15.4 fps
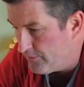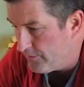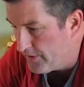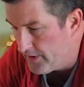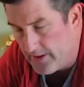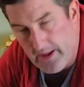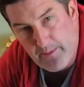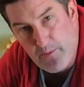
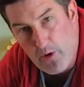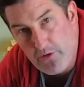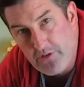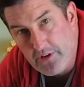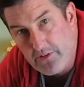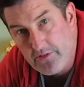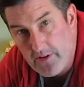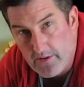really,
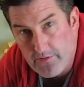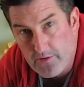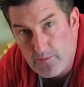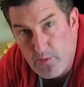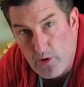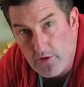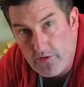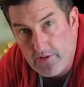most of this stuff is
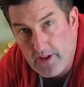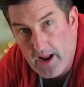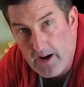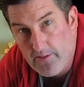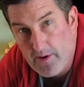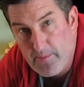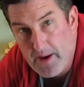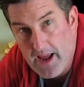parts that I
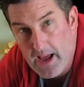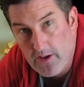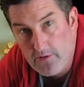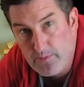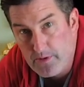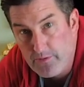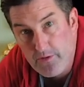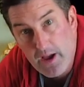had around my
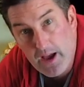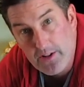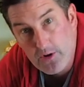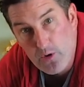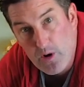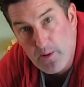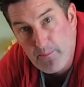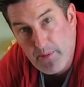house, but if you had
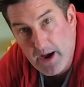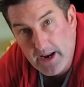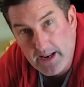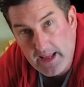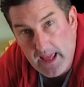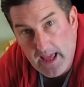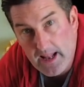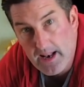to go out and buy it
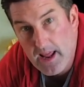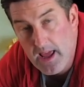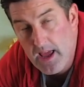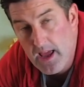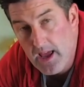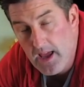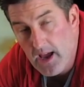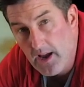again
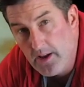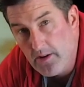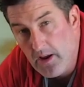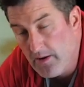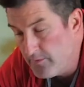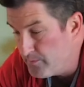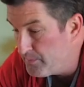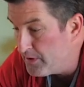
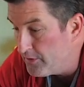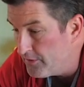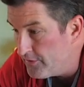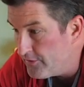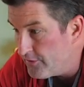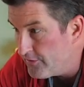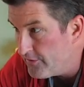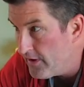and build
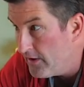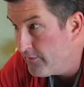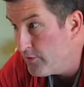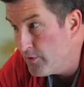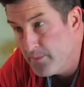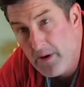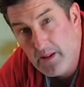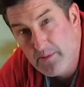this yourself,
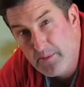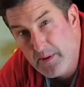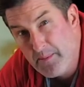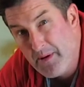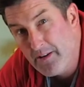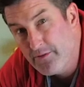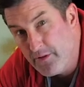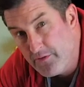it would probably be
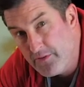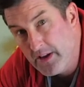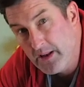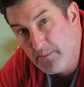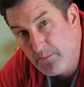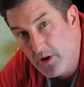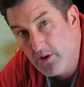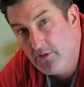about
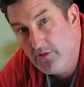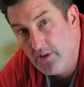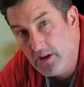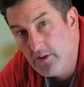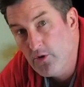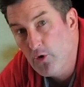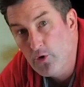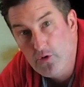15 bucks
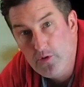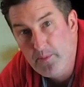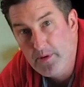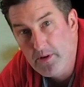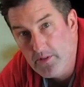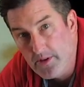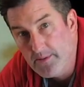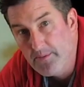in total to
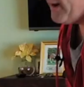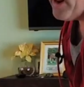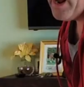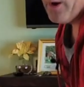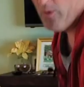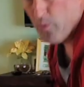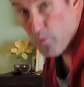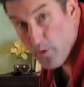build it.
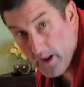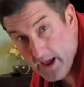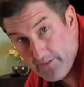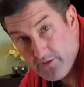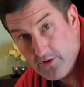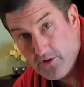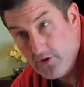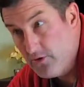Now, what I
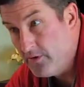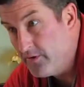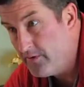have to do